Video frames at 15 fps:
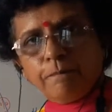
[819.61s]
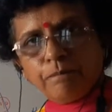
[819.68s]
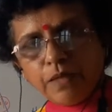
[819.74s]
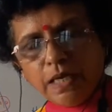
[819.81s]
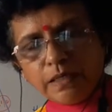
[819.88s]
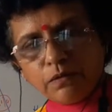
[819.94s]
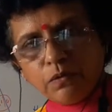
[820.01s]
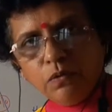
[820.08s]

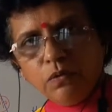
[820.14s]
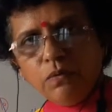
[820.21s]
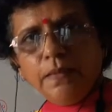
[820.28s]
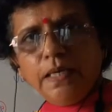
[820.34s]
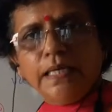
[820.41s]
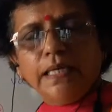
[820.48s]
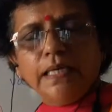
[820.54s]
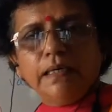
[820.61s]
that who
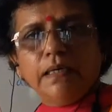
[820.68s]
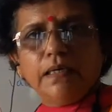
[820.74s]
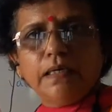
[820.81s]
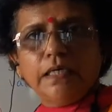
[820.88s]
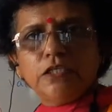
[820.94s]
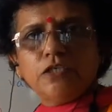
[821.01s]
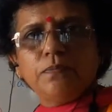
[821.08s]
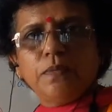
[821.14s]
made an
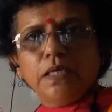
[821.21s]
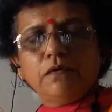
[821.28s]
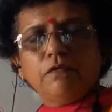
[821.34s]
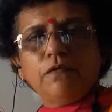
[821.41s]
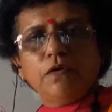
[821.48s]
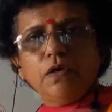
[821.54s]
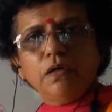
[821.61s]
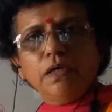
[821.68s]
arrangement
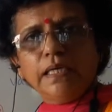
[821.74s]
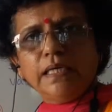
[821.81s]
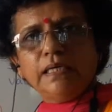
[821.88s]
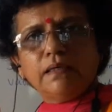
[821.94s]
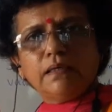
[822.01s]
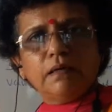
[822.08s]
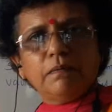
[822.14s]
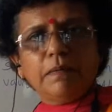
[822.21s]
for
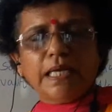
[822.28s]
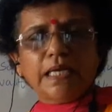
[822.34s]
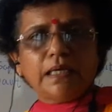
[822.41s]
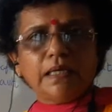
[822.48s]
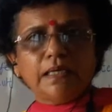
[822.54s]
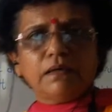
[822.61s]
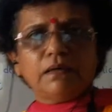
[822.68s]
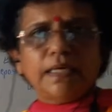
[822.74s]

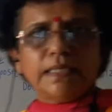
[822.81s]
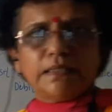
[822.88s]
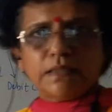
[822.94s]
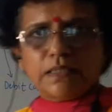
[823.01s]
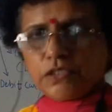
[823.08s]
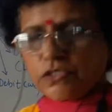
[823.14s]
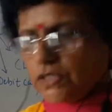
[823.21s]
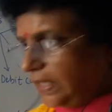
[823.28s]
interbanking
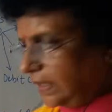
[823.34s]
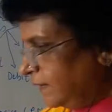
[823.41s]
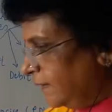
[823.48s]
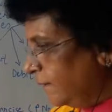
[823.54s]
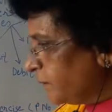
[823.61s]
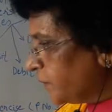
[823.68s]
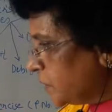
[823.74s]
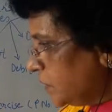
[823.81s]
transaction.
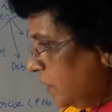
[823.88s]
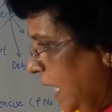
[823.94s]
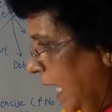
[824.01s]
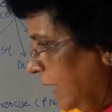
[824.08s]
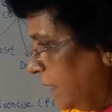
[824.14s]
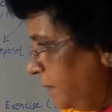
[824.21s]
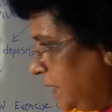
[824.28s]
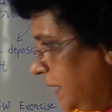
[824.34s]
So
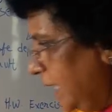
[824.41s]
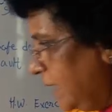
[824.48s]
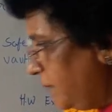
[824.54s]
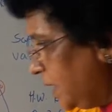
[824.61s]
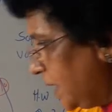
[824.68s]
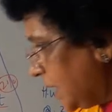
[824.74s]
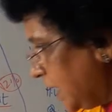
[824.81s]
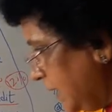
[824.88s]
RBI make